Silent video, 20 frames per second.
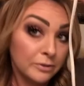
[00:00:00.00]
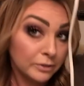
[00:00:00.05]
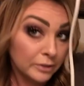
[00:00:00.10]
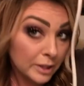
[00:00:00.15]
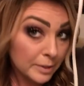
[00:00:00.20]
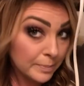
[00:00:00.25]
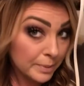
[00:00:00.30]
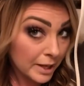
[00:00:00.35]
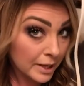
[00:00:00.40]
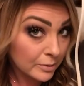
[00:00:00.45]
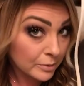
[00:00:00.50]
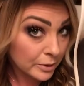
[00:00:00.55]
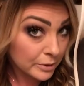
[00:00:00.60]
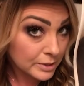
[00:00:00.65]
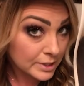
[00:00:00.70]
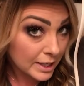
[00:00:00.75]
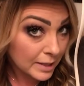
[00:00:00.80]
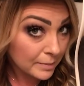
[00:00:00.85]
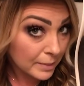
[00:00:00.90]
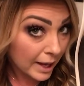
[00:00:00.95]
flip and
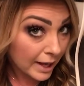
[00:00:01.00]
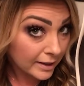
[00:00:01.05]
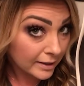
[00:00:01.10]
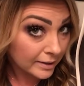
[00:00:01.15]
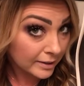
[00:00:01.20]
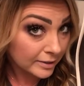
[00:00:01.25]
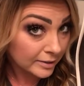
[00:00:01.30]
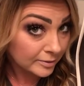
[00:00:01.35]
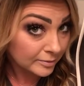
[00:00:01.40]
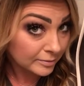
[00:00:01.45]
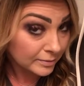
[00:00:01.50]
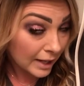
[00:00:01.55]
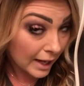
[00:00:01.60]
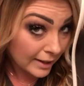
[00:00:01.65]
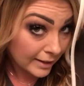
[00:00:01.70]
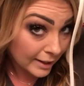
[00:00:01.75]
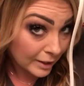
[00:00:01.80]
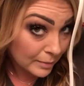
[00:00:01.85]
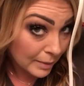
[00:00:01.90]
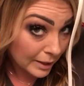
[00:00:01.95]
rotate back.
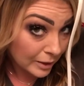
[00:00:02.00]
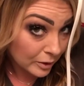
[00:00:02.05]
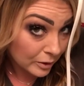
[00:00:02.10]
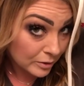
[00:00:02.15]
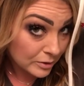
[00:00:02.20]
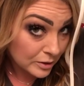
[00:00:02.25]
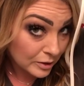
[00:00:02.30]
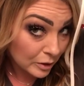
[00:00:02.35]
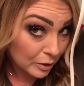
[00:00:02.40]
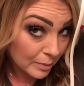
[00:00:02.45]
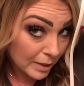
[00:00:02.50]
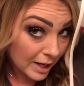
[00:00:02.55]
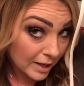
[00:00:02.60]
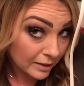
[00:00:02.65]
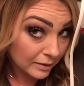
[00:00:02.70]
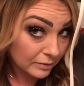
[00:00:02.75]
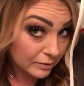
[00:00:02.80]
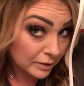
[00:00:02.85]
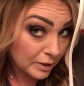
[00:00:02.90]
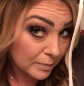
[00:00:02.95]
I like my curls to go
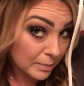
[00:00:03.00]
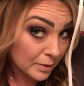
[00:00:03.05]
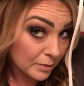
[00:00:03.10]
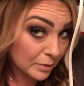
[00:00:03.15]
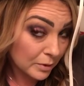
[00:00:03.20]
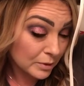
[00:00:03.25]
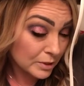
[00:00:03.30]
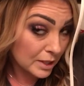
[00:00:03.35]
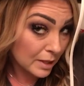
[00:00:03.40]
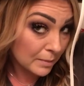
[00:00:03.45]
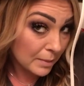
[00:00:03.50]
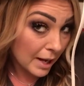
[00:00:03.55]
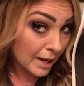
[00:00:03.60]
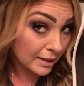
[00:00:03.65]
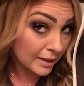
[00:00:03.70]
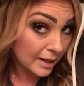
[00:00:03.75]
back. Flip and rotate